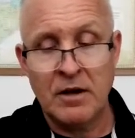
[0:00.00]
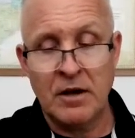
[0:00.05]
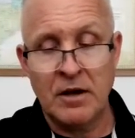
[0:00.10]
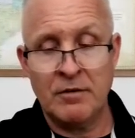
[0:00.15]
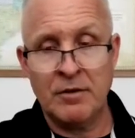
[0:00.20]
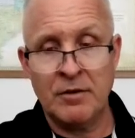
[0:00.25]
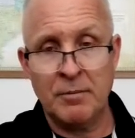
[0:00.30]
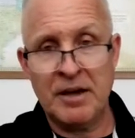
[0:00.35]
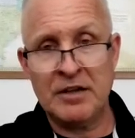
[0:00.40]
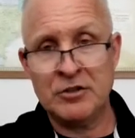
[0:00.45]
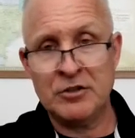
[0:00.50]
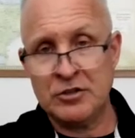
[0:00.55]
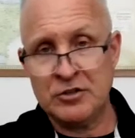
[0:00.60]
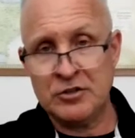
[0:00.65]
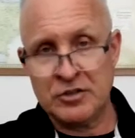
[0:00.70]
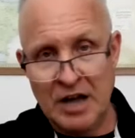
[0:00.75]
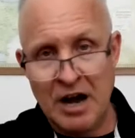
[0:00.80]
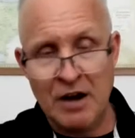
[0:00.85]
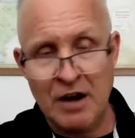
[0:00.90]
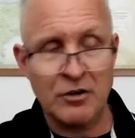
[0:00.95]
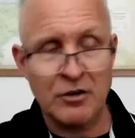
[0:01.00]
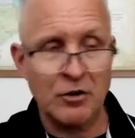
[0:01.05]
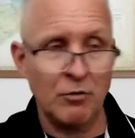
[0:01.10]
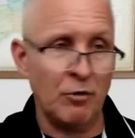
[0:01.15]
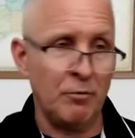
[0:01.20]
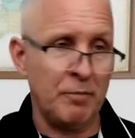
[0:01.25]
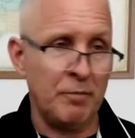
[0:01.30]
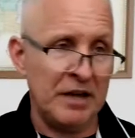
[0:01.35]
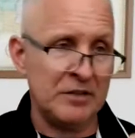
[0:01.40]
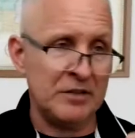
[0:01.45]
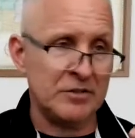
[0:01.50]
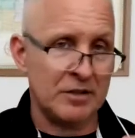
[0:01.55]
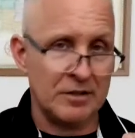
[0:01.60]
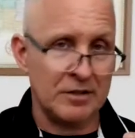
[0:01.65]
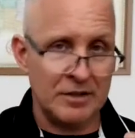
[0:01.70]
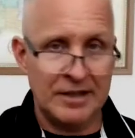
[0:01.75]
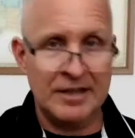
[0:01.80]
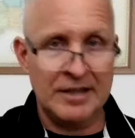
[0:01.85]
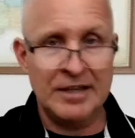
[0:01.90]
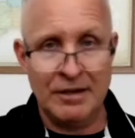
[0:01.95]
uh, the patient's doctor will
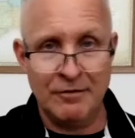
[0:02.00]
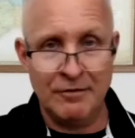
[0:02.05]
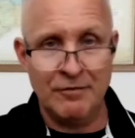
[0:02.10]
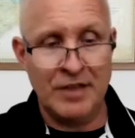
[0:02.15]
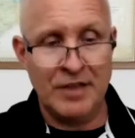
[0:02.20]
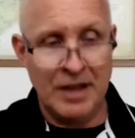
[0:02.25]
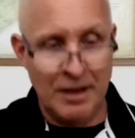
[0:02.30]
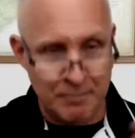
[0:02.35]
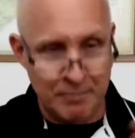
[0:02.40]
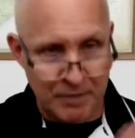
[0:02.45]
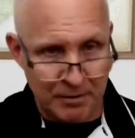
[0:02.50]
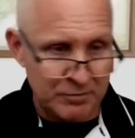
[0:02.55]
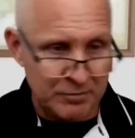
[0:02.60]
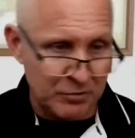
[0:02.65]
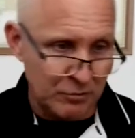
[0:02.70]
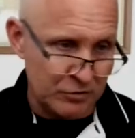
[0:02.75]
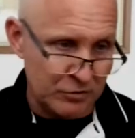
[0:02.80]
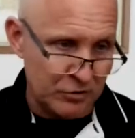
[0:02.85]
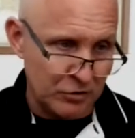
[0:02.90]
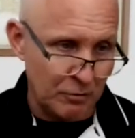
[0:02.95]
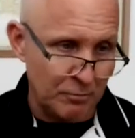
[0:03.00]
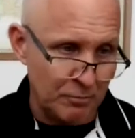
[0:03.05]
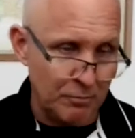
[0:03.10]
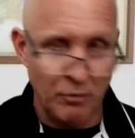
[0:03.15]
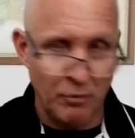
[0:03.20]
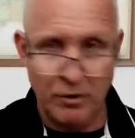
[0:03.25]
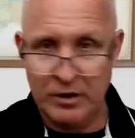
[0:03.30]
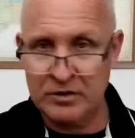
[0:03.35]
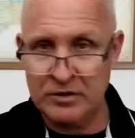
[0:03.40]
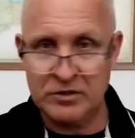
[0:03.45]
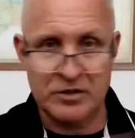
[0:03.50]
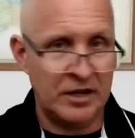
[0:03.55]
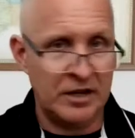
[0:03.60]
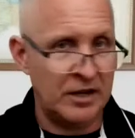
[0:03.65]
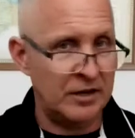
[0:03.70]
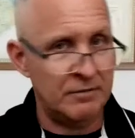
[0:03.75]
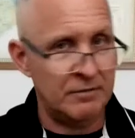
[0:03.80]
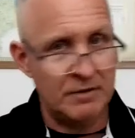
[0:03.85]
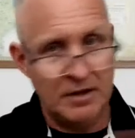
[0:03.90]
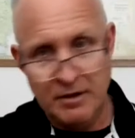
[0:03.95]
basically give them up to a certain point and
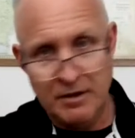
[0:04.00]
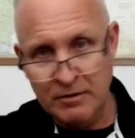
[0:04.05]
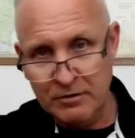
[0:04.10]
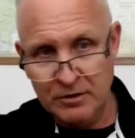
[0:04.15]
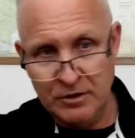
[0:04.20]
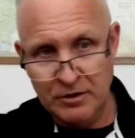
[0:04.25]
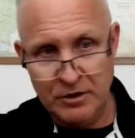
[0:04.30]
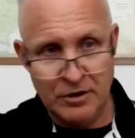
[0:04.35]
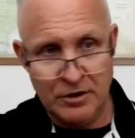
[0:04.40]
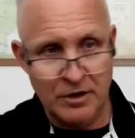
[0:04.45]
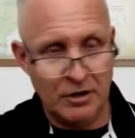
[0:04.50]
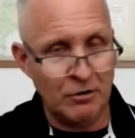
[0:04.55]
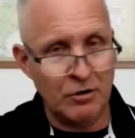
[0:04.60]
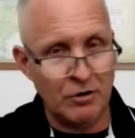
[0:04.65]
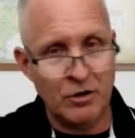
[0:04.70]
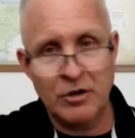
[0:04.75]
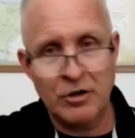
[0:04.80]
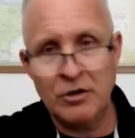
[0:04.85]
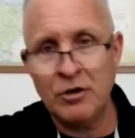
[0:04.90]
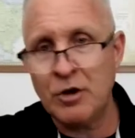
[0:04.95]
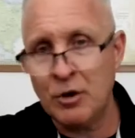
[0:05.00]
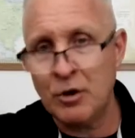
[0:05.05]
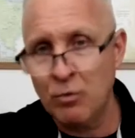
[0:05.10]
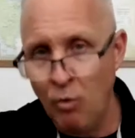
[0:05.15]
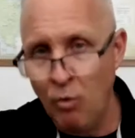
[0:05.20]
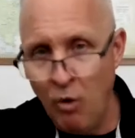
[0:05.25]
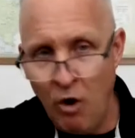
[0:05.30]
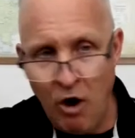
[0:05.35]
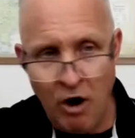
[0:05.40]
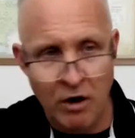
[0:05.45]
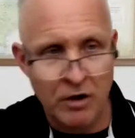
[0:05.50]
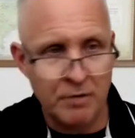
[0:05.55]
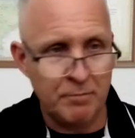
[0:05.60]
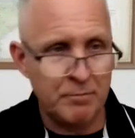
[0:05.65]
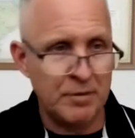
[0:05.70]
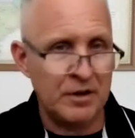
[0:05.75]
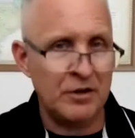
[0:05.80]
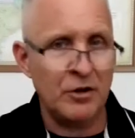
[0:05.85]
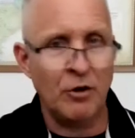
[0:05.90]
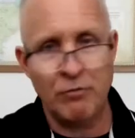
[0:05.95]
say, you know, you can walk,
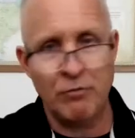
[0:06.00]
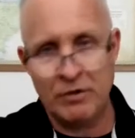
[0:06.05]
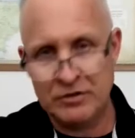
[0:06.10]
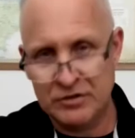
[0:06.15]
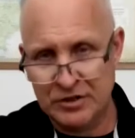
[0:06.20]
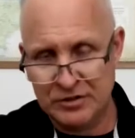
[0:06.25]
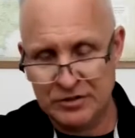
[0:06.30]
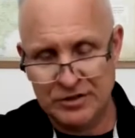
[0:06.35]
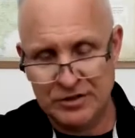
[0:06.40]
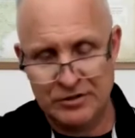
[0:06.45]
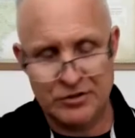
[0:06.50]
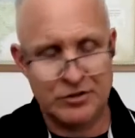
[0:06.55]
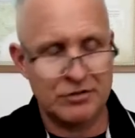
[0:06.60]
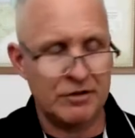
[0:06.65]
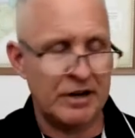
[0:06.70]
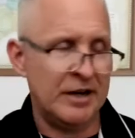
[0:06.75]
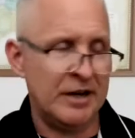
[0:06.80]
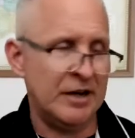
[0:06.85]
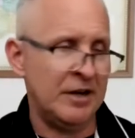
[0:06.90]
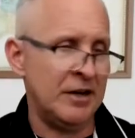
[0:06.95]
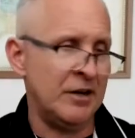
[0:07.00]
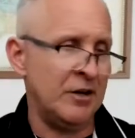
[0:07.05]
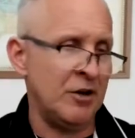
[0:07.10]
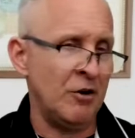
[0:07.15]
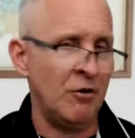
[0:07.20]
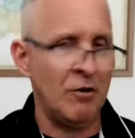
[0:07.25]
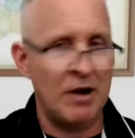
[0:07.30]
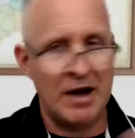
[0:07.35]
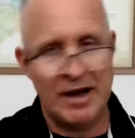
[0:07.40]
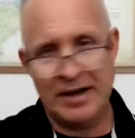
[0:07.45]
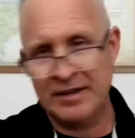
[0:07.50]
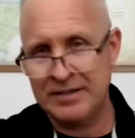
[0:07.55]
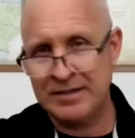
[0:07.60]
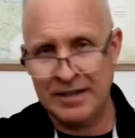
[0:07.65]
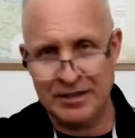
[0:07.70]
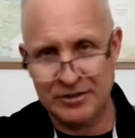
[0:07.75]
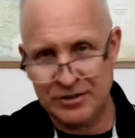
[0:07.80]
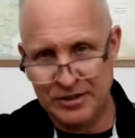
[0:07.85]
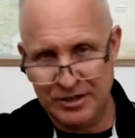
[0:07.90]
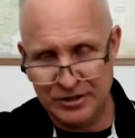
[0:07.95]
but no resistance training, no high
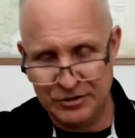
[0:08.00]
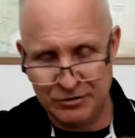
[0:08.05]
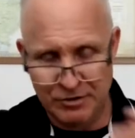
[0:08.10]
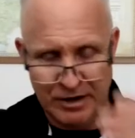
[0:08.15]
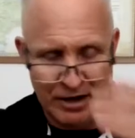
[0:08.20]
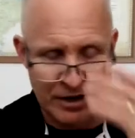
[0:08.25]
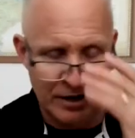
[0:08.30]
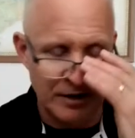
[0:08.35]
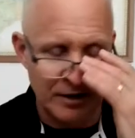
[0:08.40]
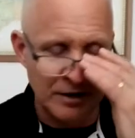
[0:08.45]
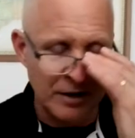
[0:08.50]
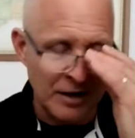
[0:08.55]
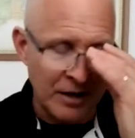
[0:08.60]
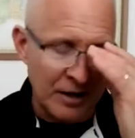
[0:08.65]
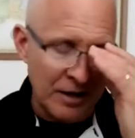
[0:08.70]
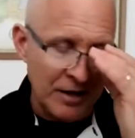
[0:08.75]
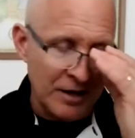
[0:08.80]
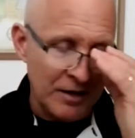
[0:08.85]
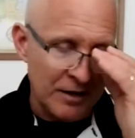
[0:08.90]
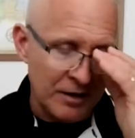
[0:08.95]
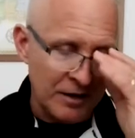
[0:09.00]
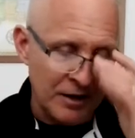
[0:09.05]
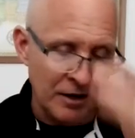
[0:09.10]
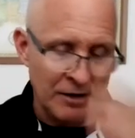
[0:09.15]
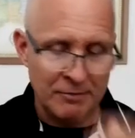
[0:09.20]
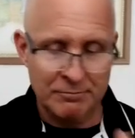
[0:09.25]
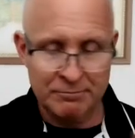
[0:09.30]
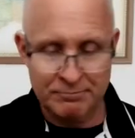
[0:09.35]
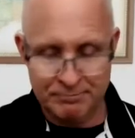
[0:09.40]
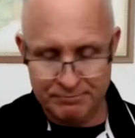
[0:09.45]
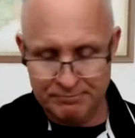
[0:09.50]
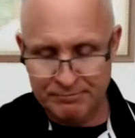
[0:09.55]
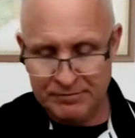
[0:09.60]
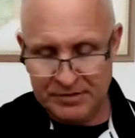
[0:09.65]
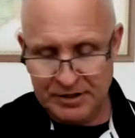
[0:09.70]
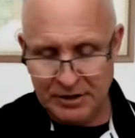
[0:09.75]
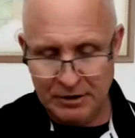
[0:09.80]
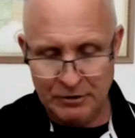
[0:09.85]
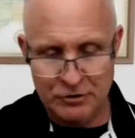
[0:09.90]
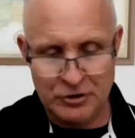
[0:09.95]
intensity training. Um,
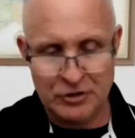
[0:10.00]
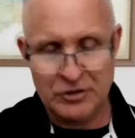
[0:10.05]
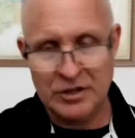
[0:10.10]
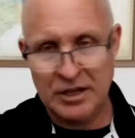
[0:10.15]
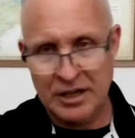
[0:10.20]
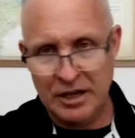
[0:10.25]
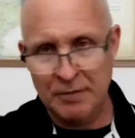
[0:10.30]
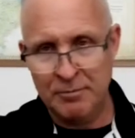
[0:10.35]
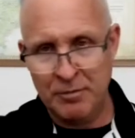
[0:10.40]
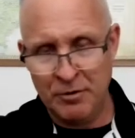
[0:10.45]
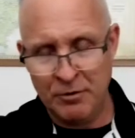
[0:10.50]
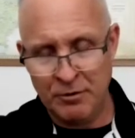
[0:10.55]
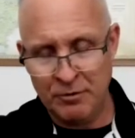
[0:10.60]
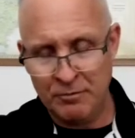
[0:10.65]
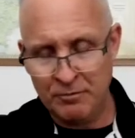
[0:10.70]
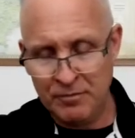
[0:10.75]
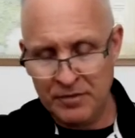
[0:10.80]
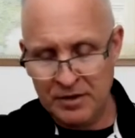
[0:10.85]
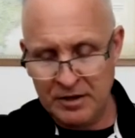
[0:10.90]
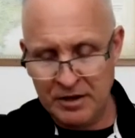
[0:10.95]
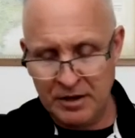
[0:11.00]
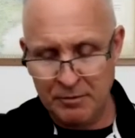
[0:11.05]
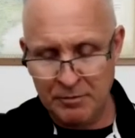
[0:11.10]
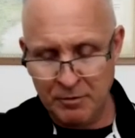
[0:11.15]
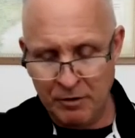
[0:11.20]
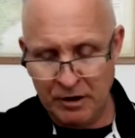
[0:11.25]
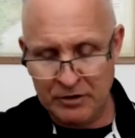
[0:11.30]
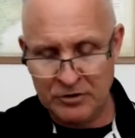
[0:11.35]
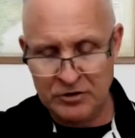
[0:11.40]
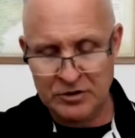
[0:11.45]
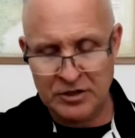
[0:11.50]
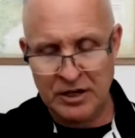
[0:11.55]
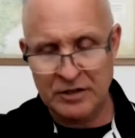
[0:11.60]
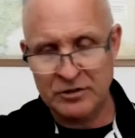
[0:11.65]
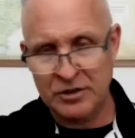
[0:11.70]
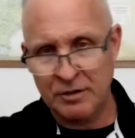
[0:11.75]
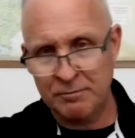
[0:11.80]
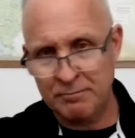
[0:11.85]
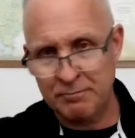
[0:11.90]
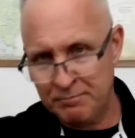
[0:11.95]
you know, just to keep your keep your
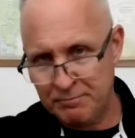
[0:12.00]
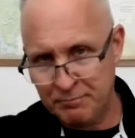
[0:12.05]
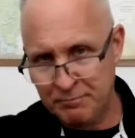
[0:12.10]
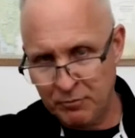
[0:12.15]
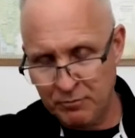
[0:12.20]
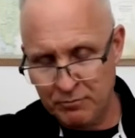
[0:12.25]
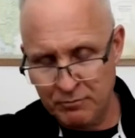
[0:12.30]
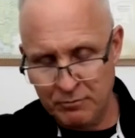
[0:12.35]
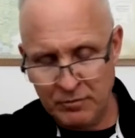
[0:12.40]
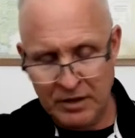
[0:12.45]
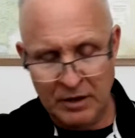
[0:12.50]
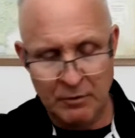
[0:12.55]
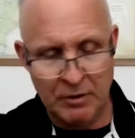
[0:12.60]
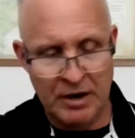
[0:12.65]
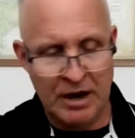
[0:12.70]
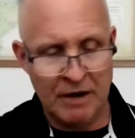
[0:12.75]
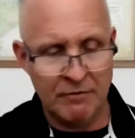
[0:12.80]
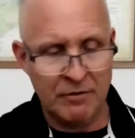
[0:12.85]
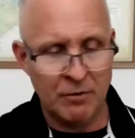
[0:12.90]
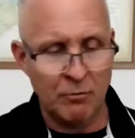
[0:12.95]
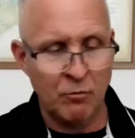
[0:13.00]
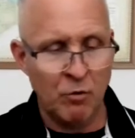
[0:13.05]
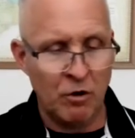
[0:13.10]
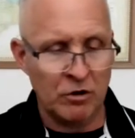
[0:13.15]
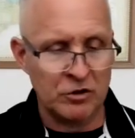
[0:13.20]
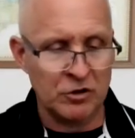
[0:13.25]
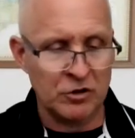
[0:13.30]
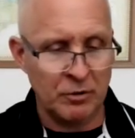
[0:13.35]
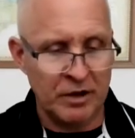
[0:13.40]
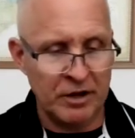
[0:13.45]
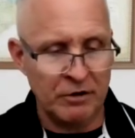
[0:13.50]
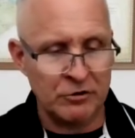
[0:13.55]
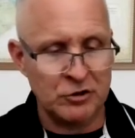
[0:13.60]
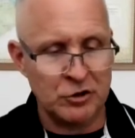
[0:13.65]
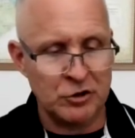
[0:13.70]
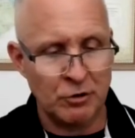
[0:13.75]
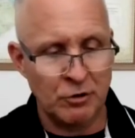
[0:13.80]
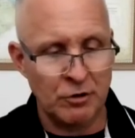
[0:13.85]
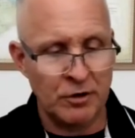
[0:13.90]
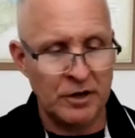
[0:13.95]
exercise up, they would have them walk. So
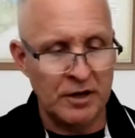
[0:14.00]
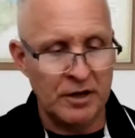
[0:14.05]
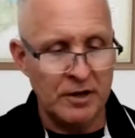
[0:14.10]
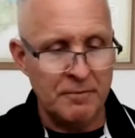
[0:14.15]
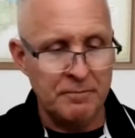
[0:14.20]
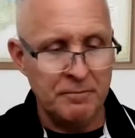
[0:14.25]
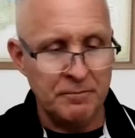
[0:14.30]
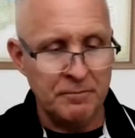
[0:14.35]
here's your